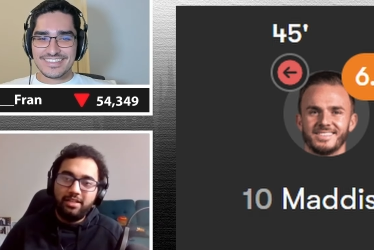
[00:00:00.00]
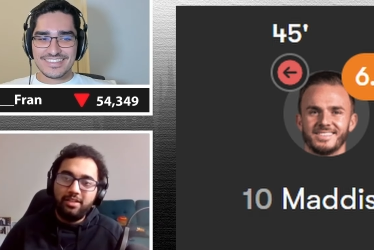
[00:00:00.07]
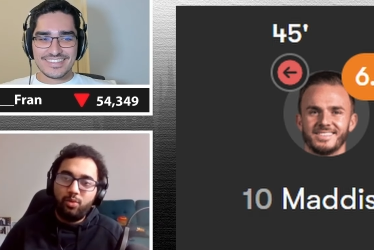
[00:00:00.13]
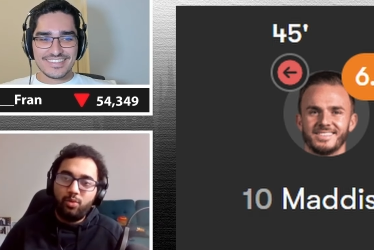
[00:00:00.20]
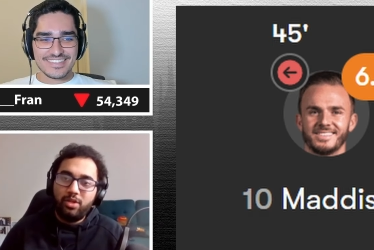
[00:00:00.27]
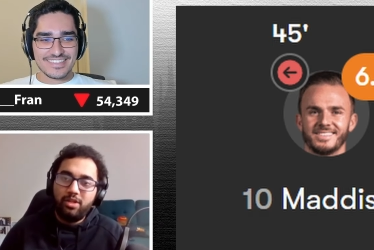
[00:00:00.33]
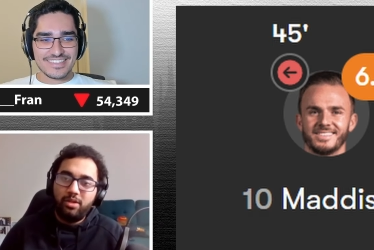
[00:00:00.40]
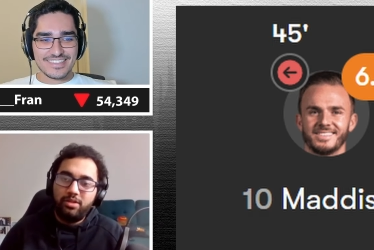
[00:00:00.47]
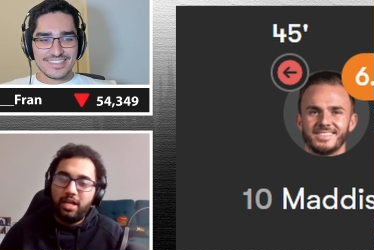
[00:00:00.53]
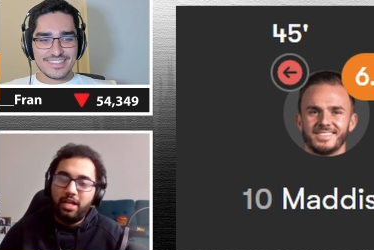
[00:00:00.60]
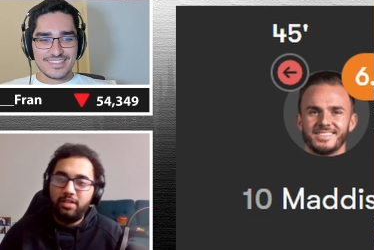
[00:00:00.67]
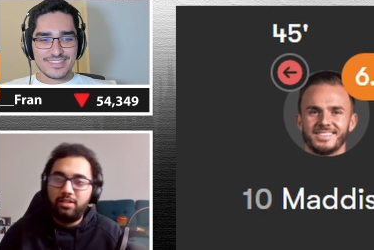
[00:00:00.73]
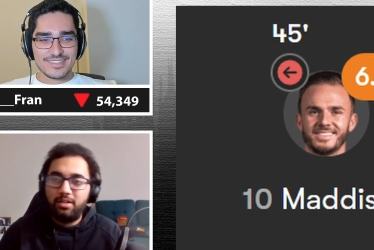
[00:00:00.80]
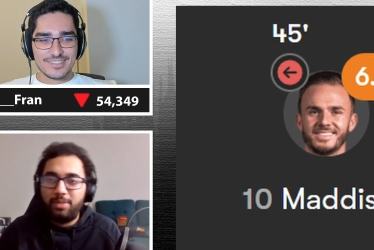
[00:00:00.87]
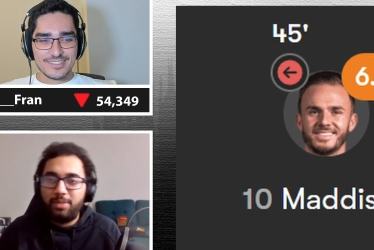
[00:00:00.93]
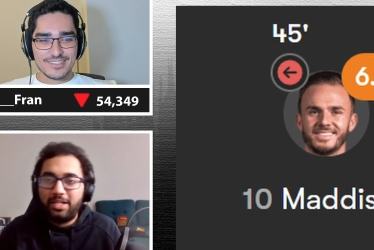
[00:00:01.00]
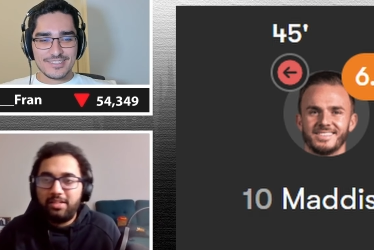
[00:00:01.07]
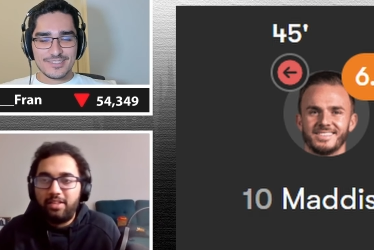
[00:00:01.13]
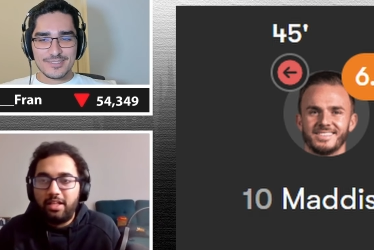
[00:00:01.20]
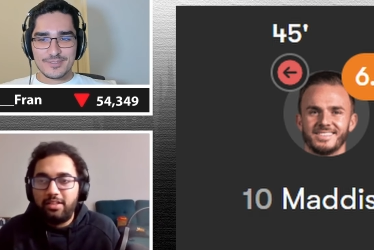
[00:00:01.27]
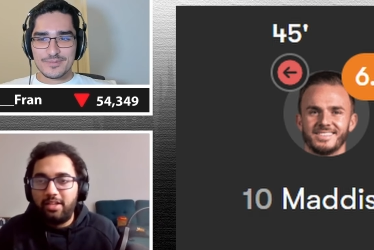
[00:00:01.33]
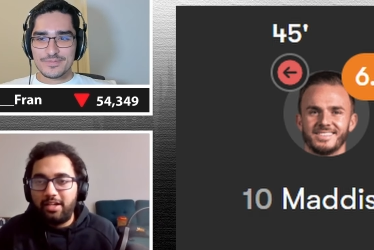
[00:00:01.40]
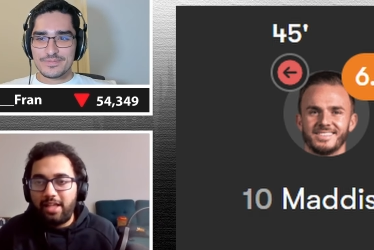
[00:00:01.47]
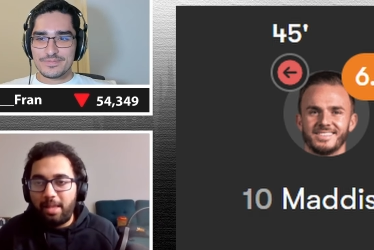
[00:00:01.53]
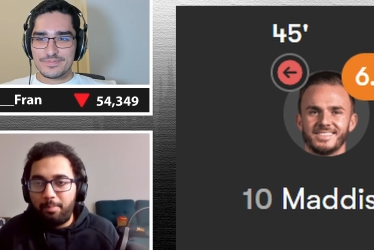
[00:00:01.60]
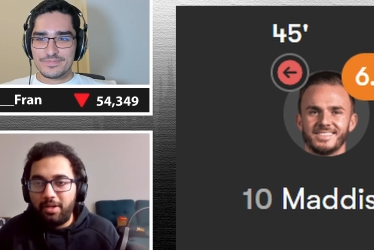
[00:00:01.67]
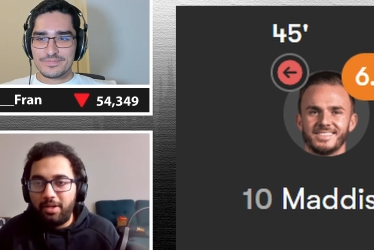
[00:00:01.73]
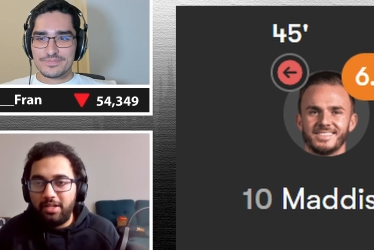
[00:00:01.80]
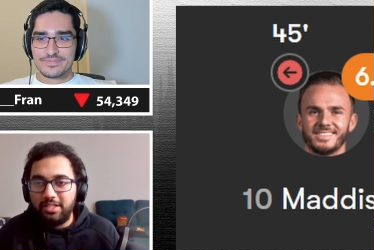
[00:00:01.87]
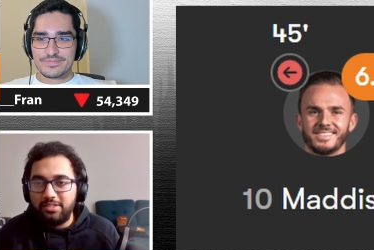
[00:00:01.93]
Speaker 1: think the one the other big thing that
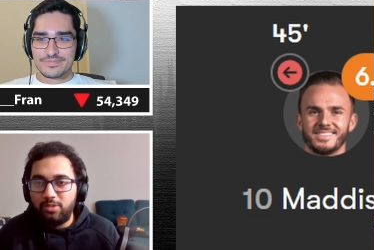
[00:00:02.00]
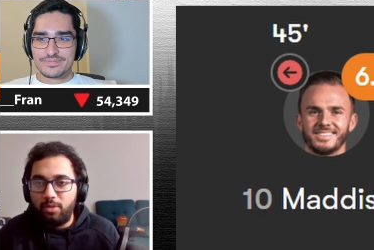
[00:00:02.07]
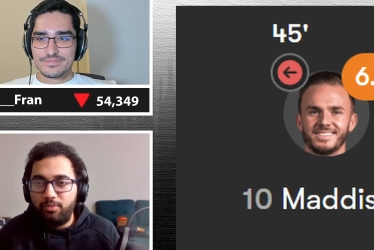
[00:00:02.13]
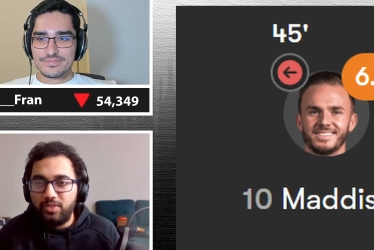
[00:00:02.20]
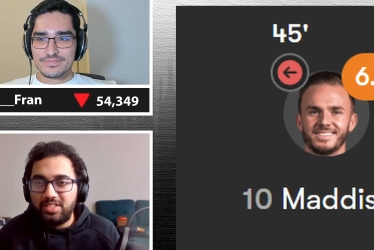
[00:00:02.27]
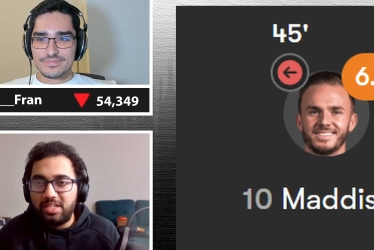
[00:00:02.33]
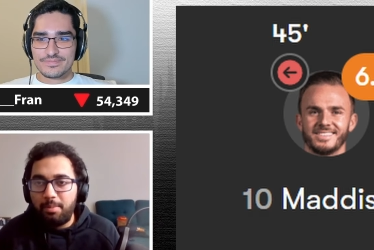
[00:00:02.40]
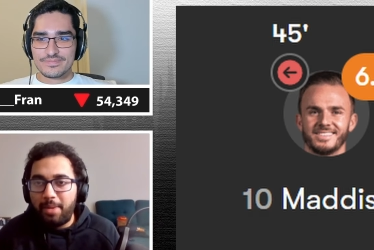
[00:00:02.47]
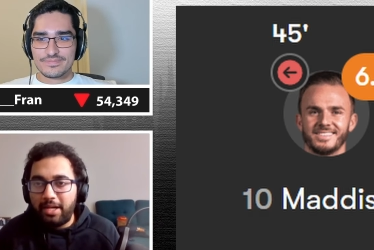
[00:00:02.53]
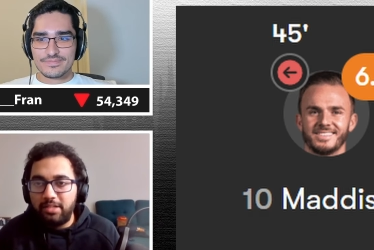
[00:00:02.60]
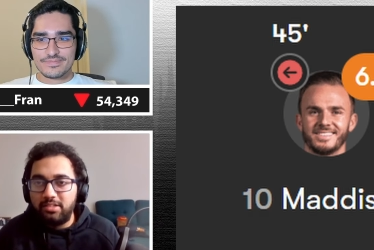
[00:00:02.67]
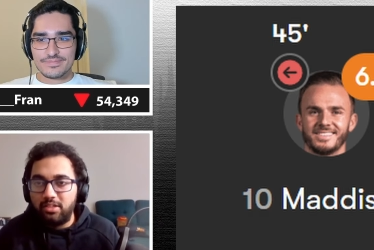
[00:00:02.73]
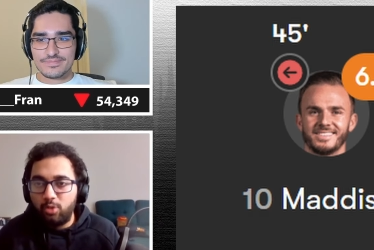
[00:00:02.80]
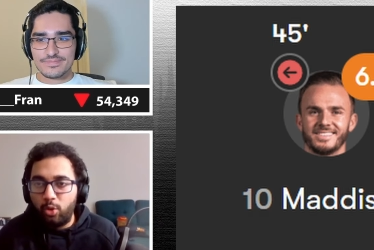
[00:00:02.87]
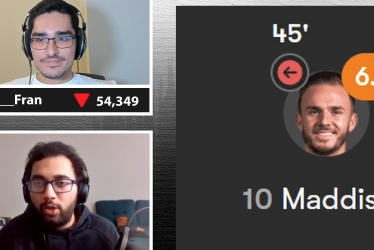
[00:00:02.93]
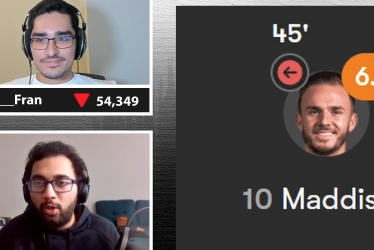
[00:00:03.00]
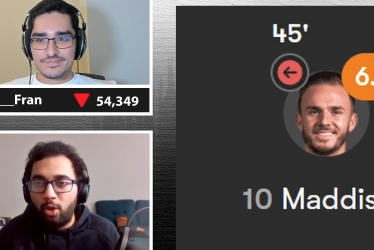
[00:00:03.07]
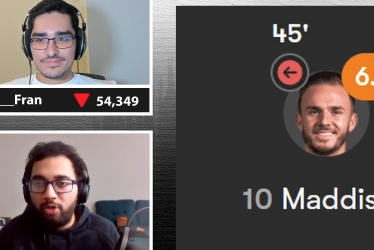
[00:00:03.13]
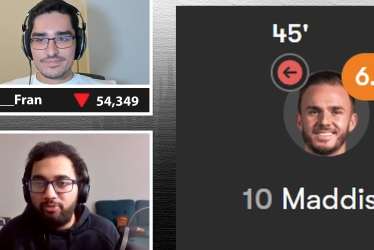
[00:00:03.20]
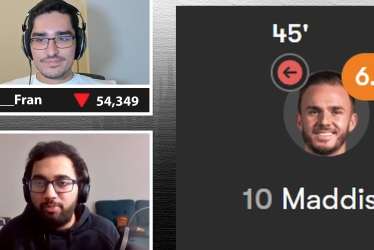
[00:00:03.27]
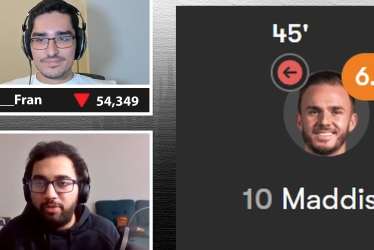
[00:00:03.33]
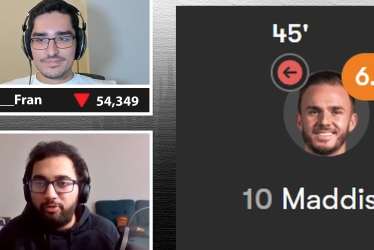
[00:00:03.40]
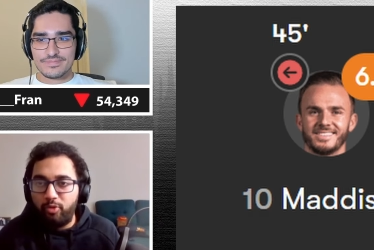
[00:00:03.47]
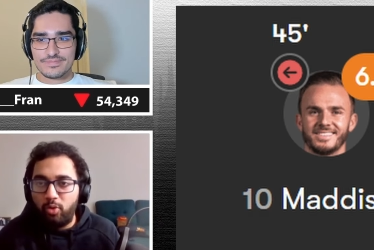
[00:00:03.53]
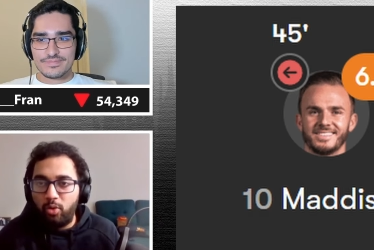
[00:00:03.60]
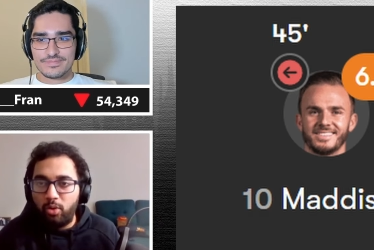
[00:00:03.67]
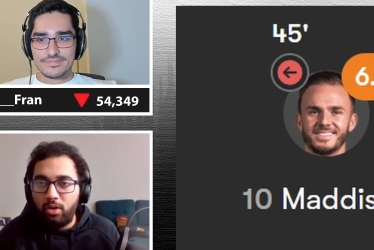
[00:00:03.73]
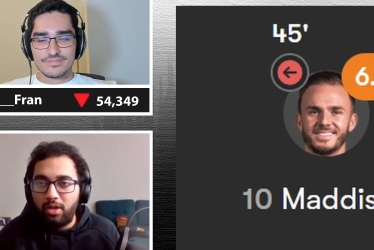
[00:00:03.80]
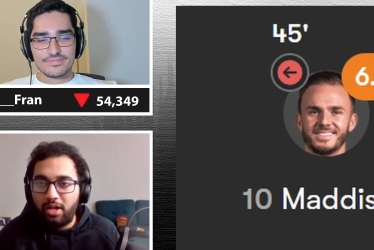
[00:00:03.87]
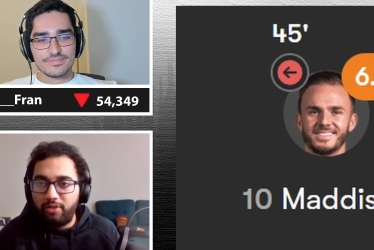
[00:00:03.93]
happened is obviously Maddison going off before
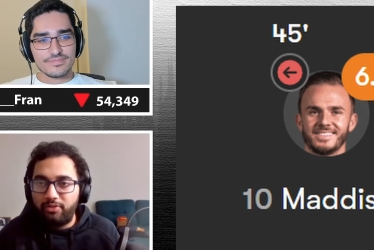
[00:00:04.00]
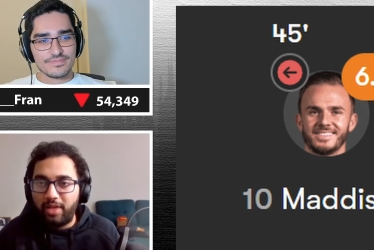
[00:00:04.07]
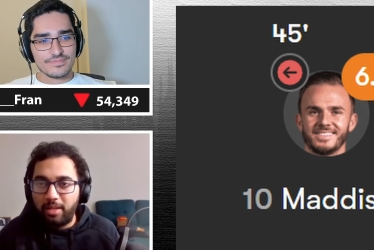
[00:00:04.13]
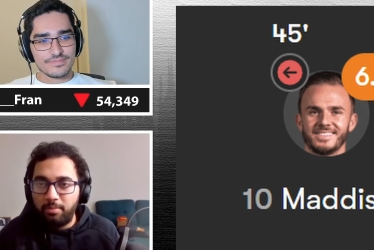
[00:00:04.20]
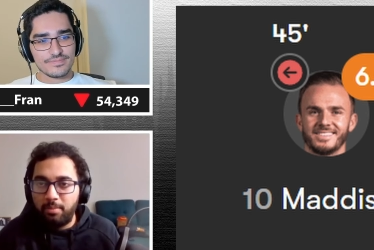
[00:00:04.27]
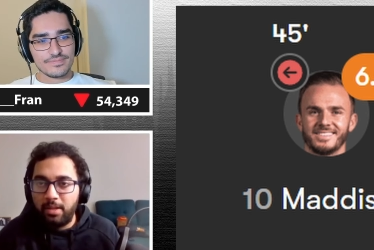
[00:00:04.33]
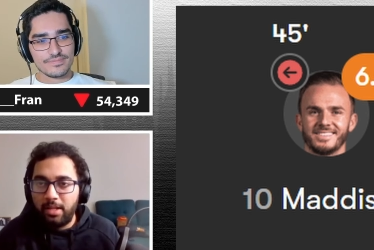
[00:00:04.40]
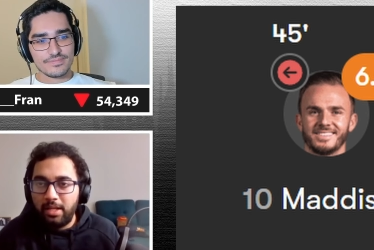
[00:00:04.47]
halftime